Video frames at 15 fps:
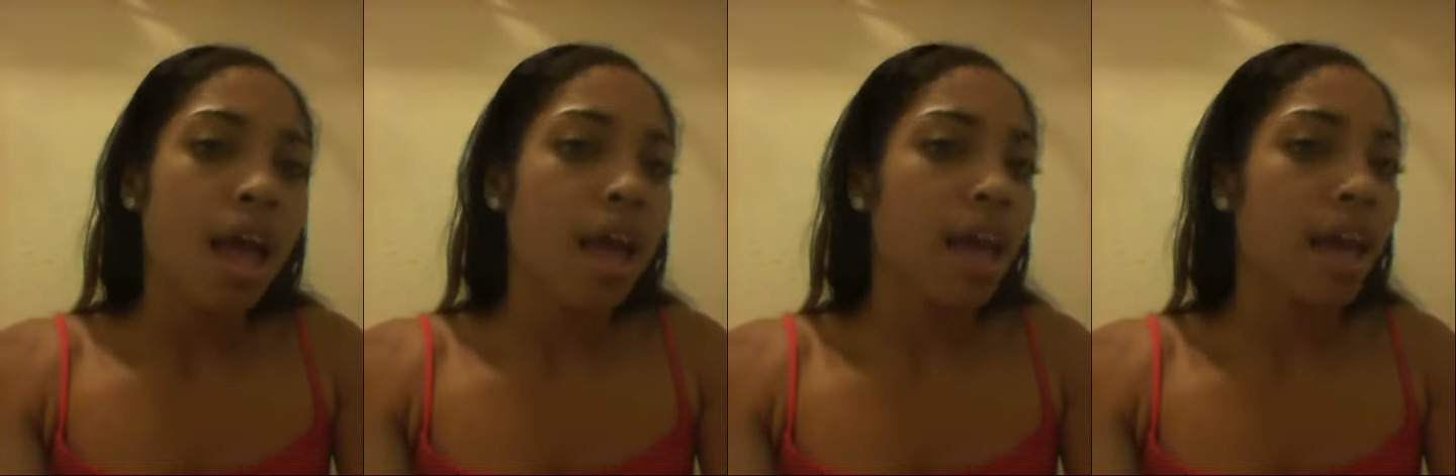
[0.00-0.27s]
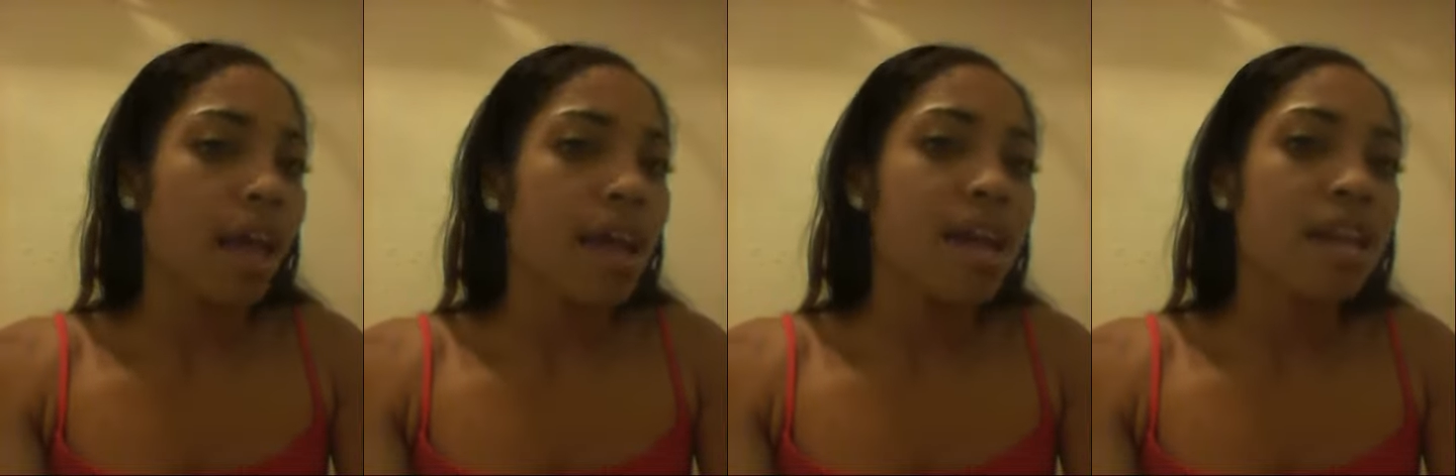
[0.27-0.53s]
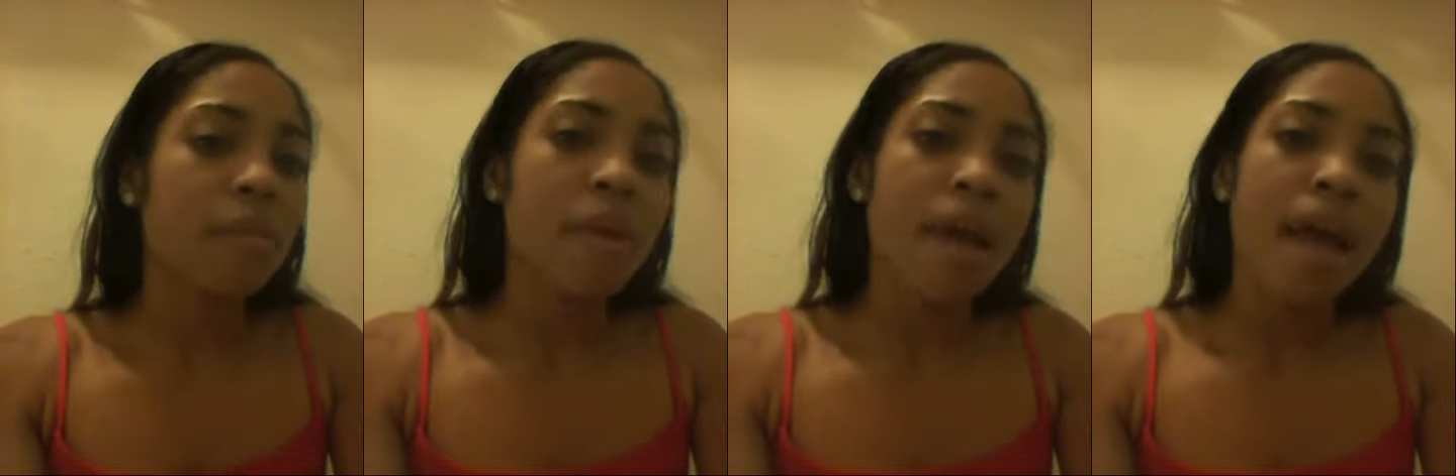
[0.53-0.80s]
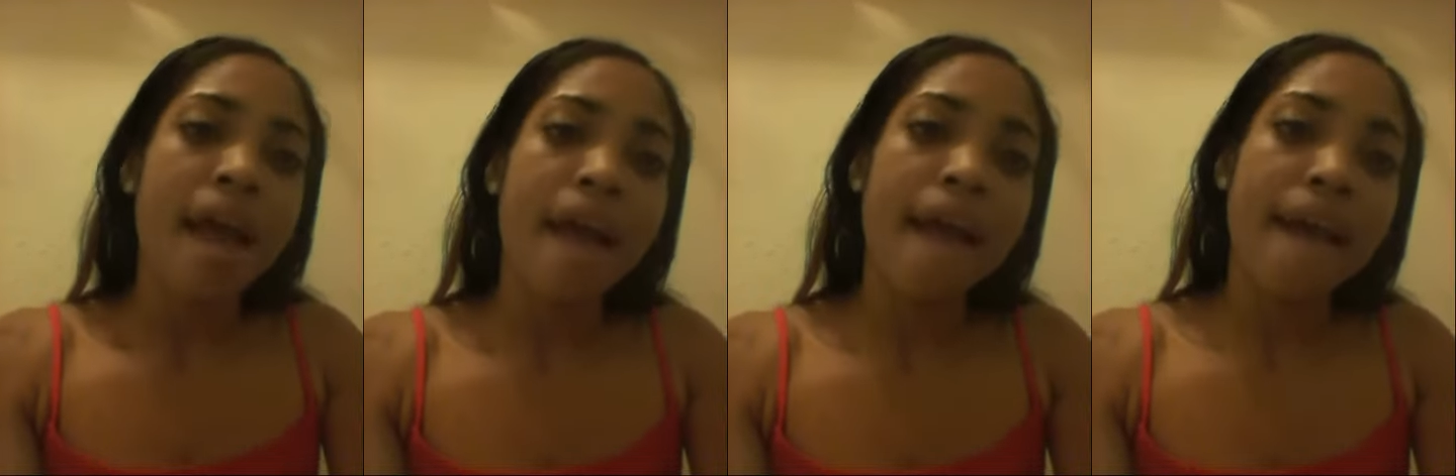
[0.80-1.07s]
and I'm
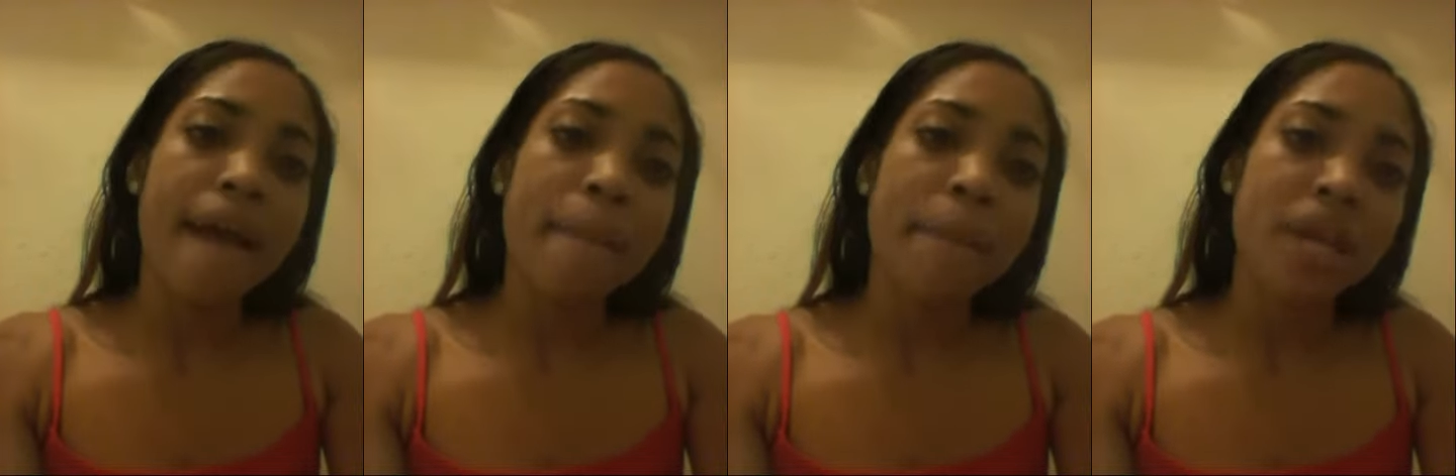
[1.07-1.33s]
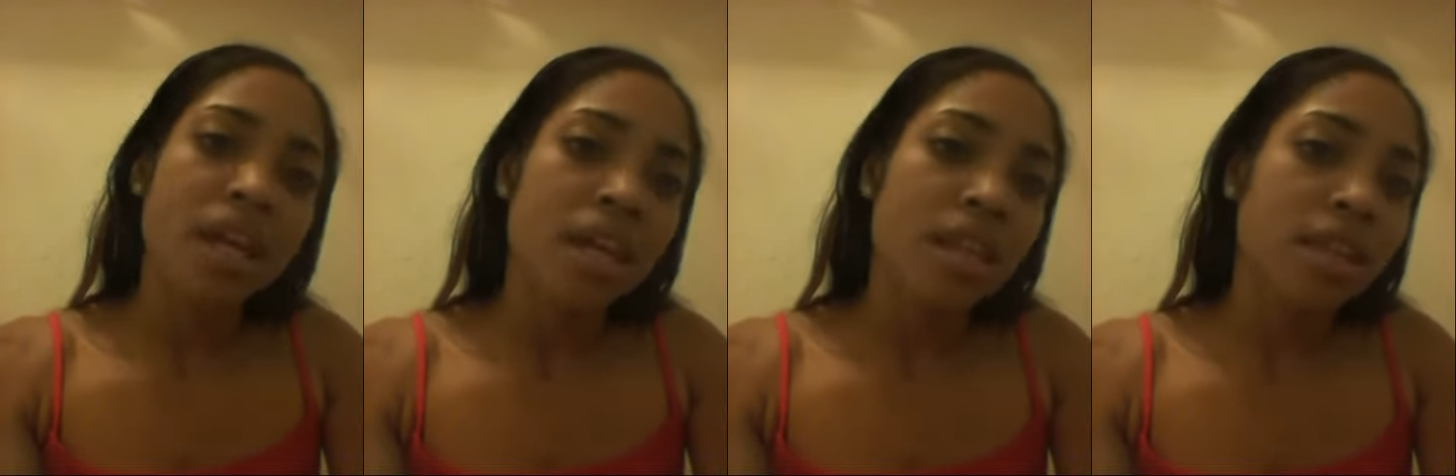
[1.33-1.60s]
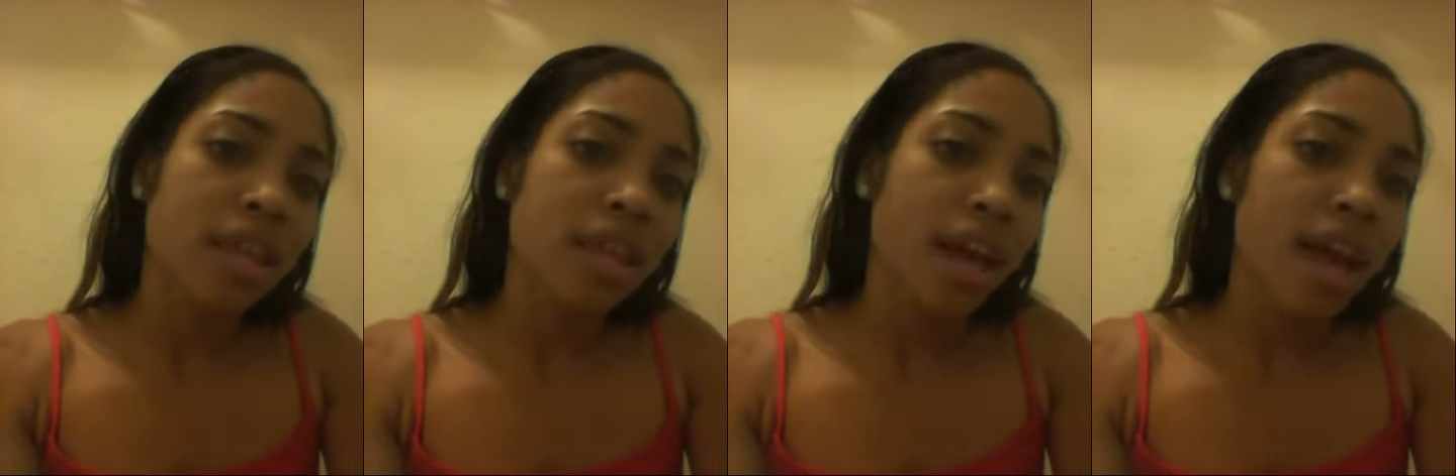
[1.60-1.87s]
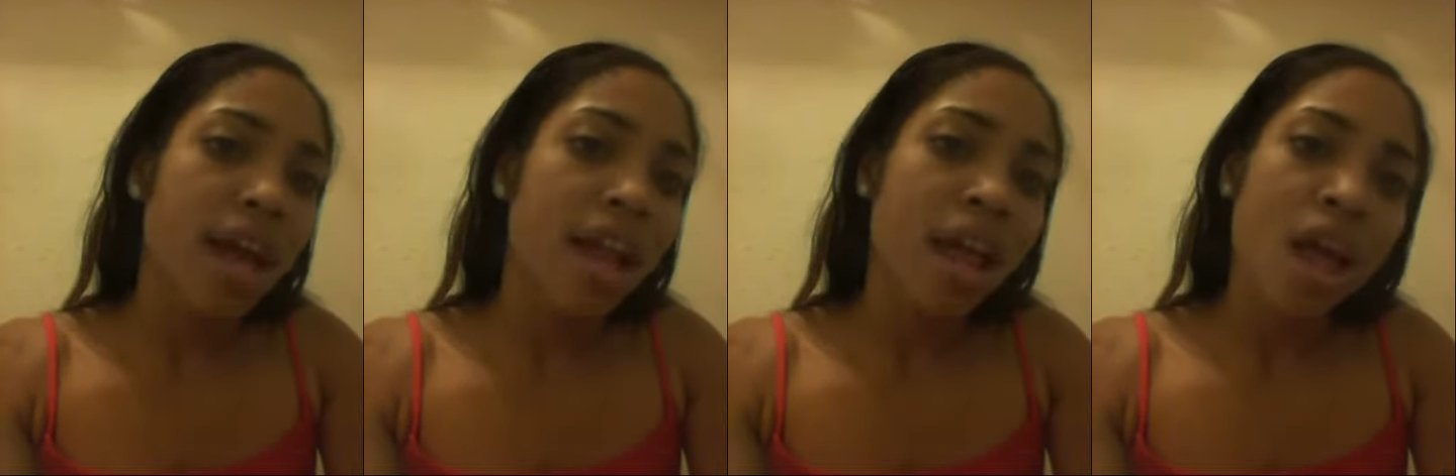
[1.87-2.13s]
happy
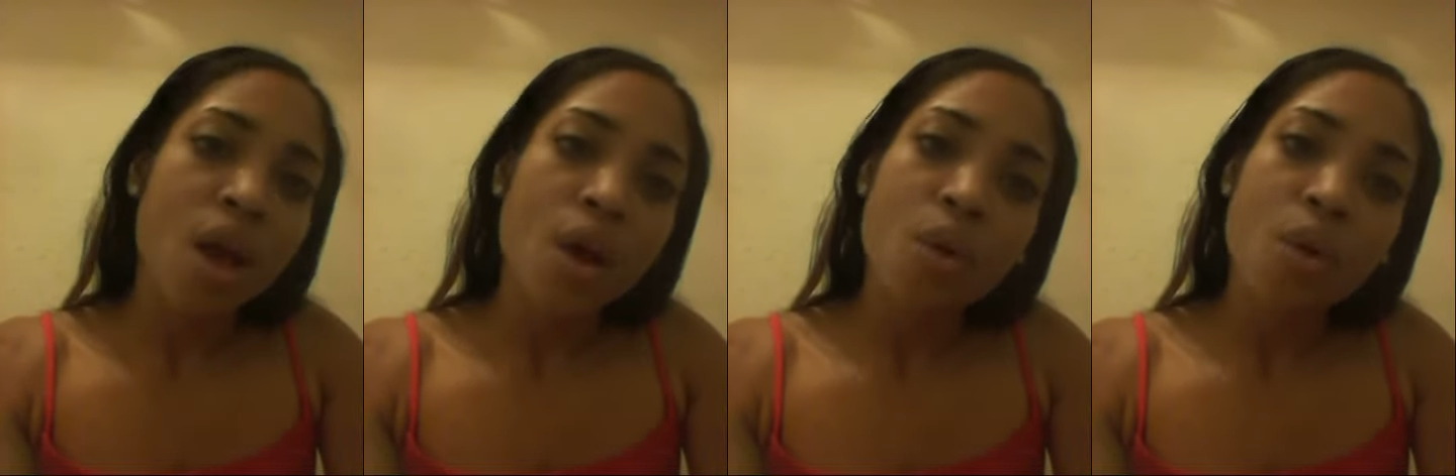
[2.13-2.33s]
that